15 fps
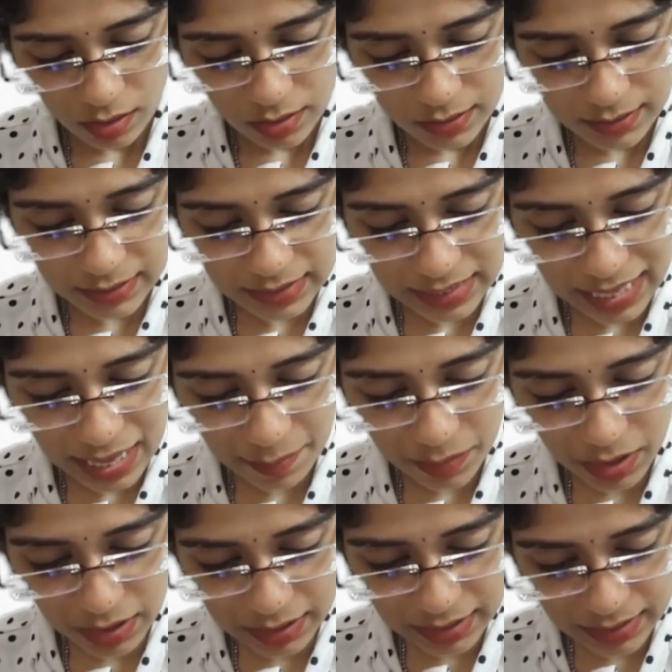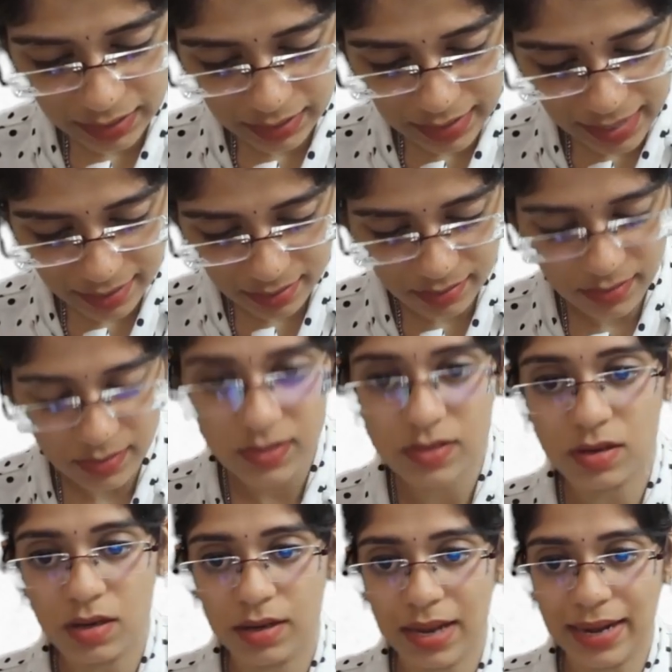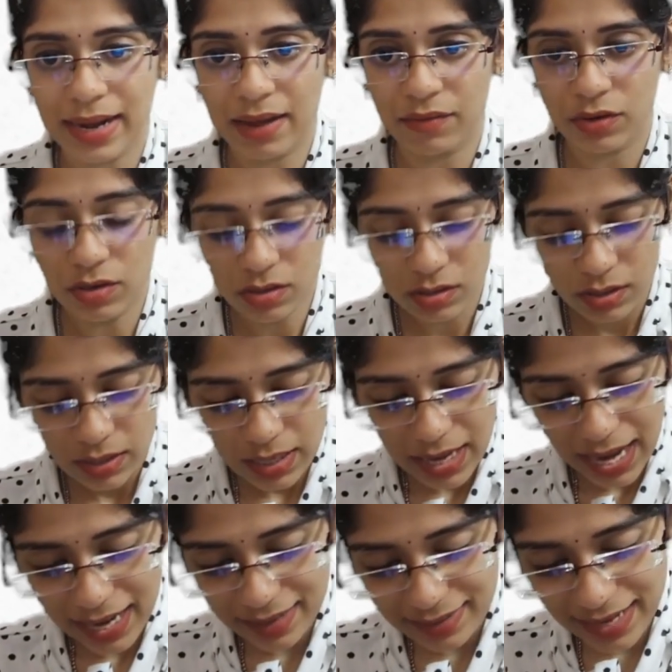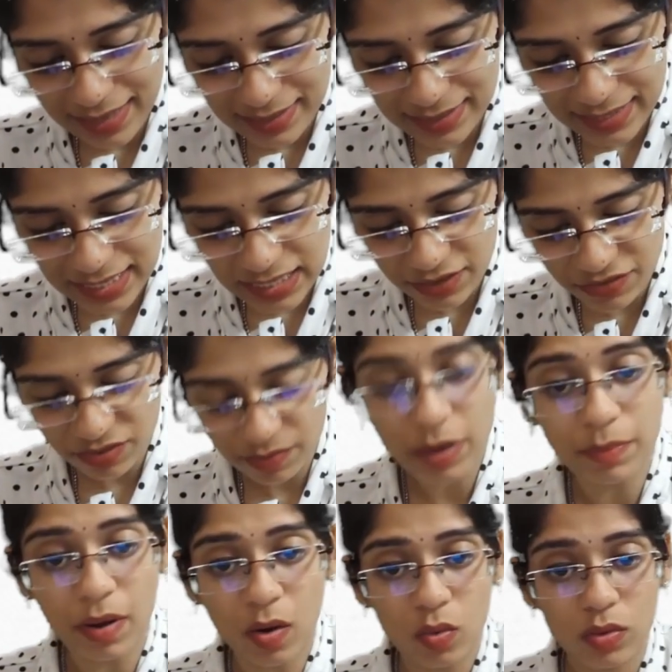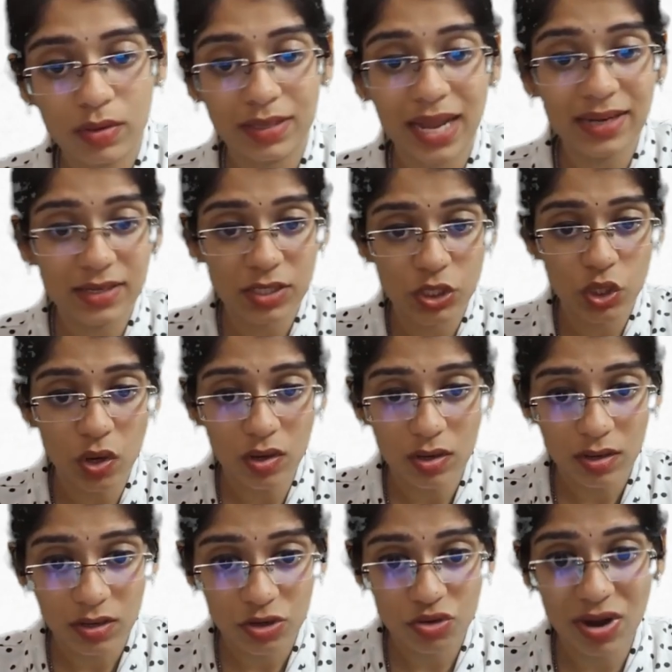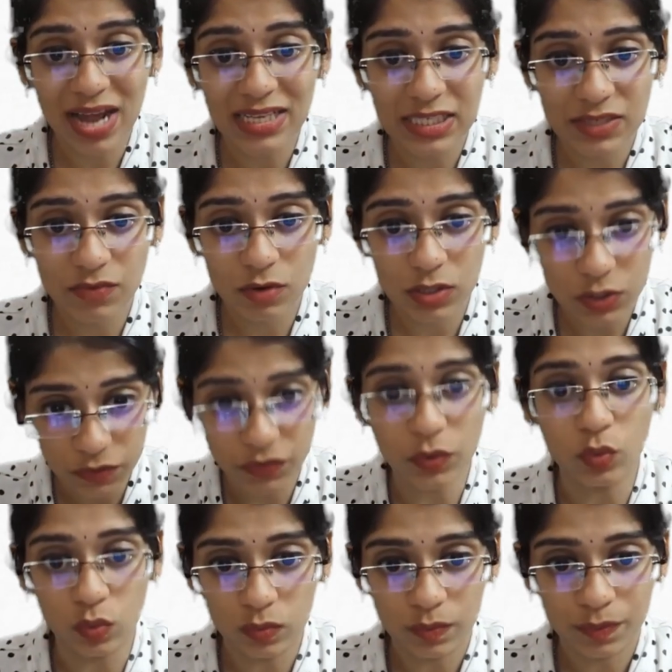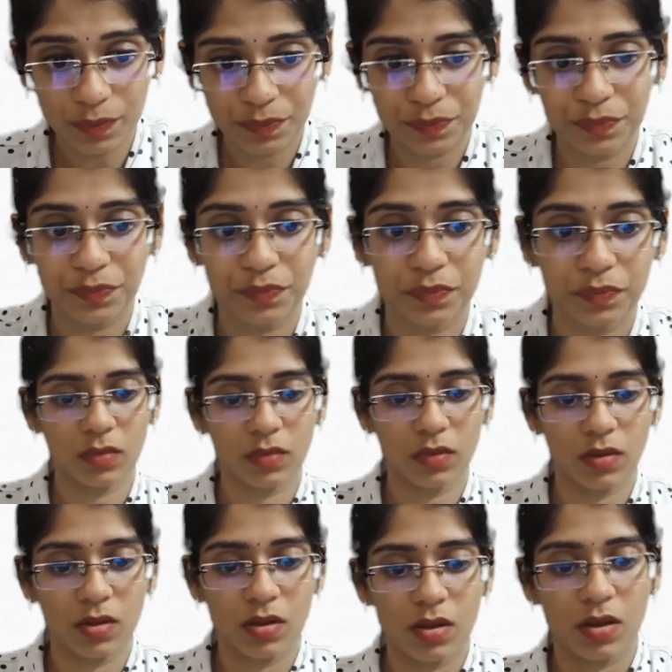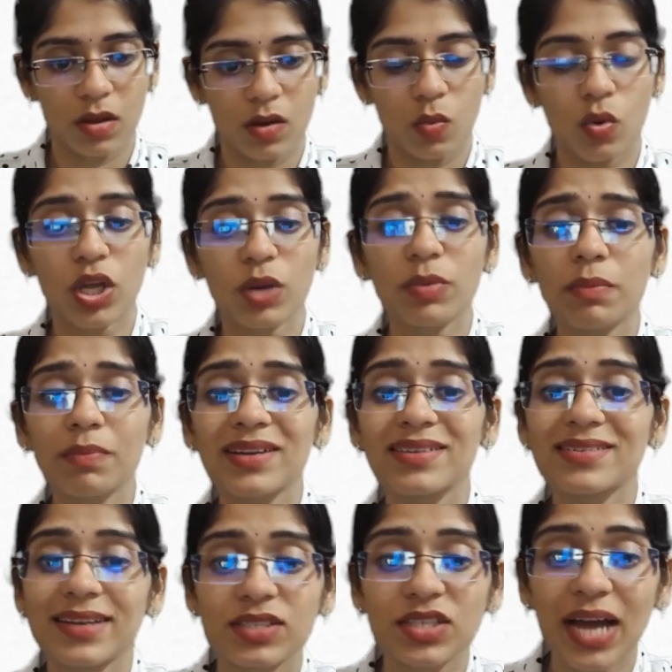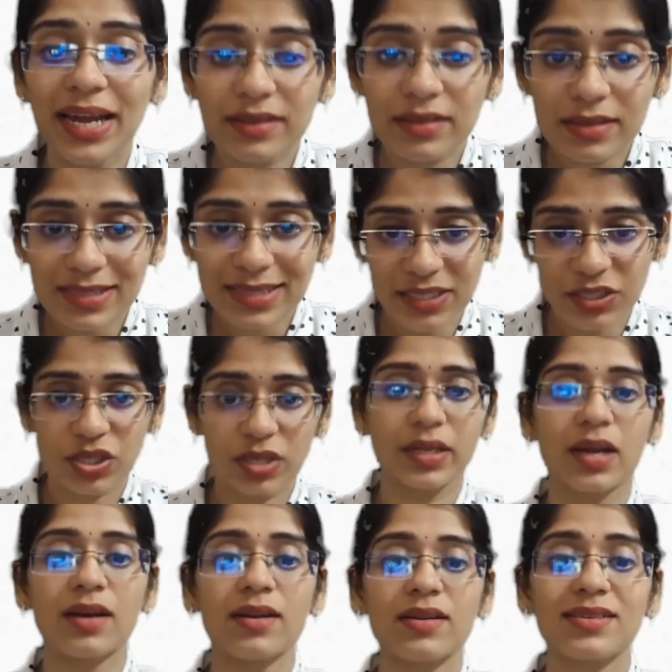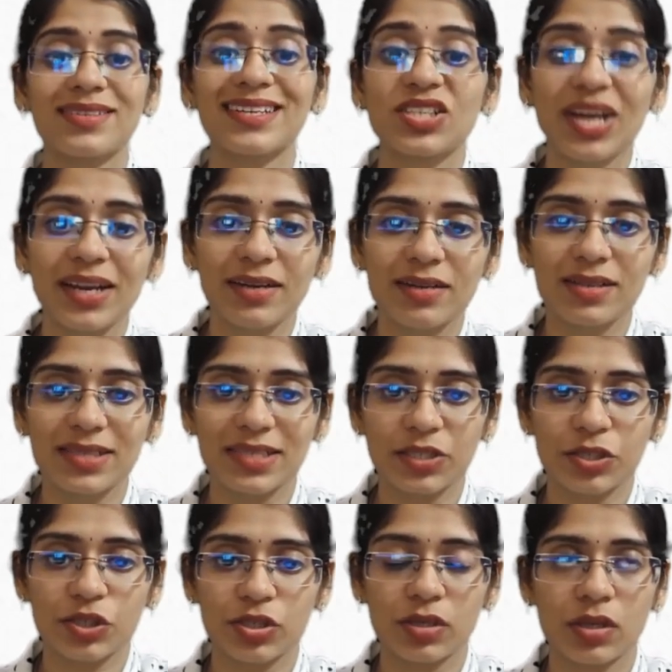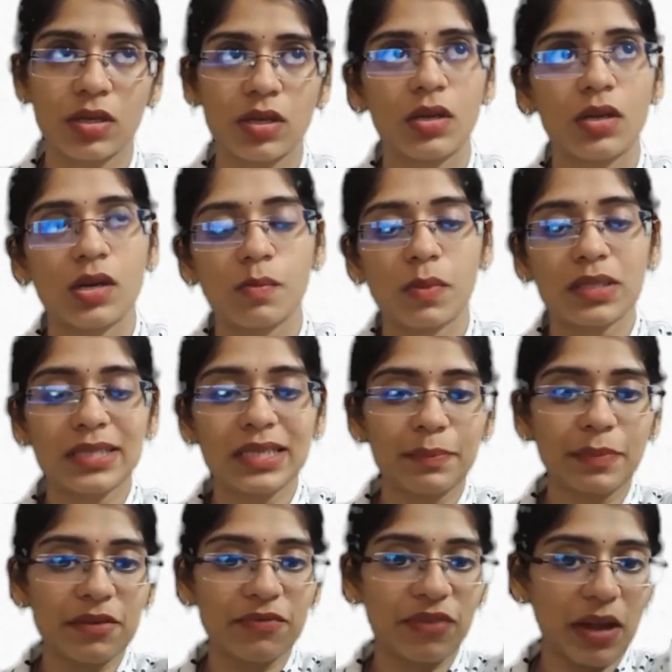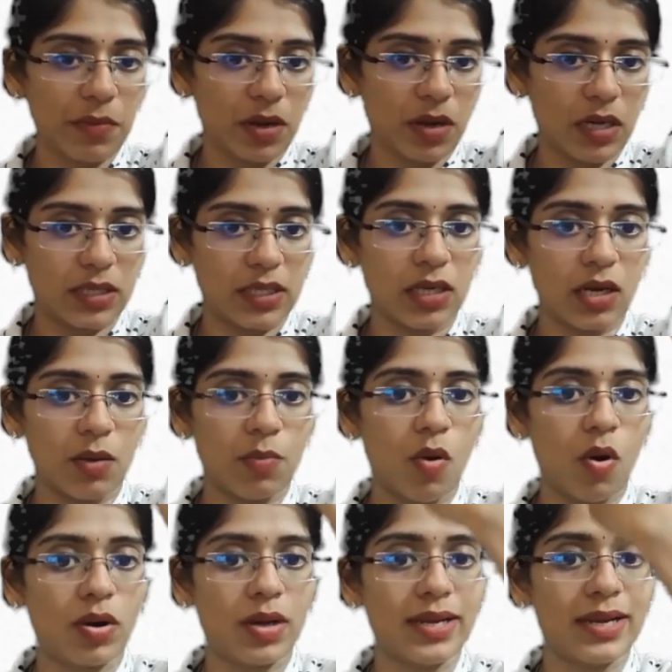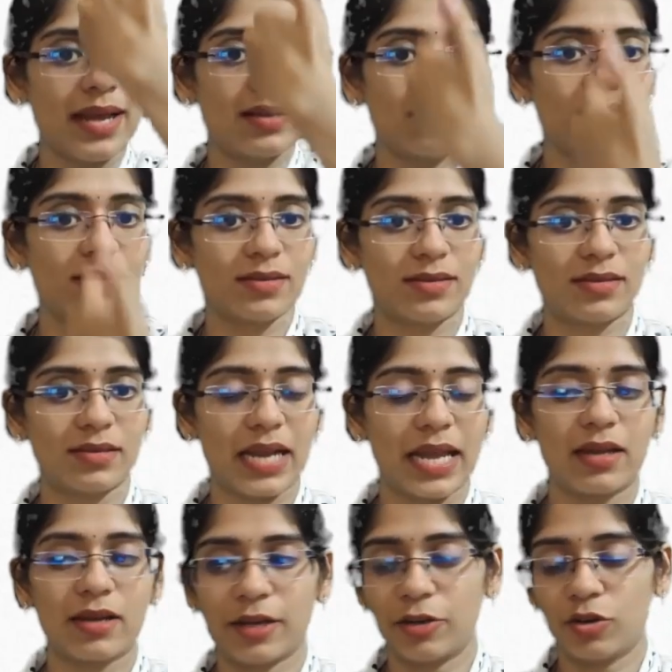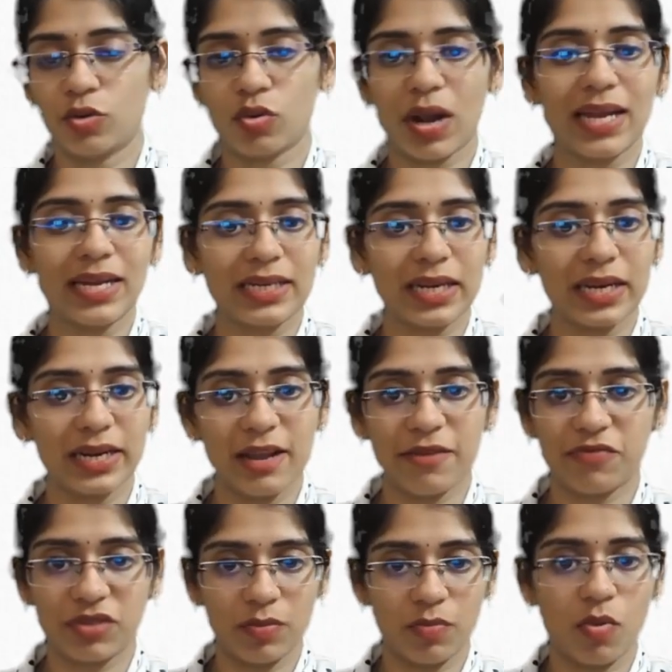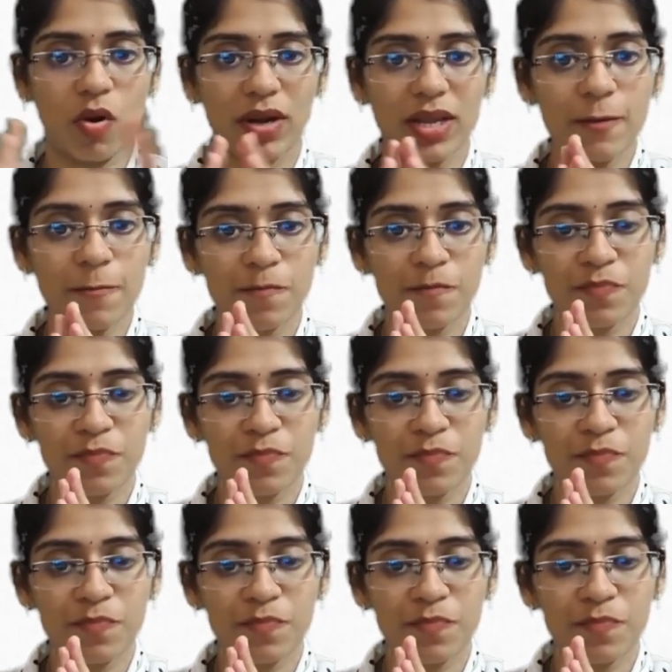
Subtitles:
see, I am cutting like this a cadaver and then seeing from above. That is your transverse view. What do you mean by sagittal section, yaar? Sagittal section. Matlab, if I am cutting a body like this, like into right and left the body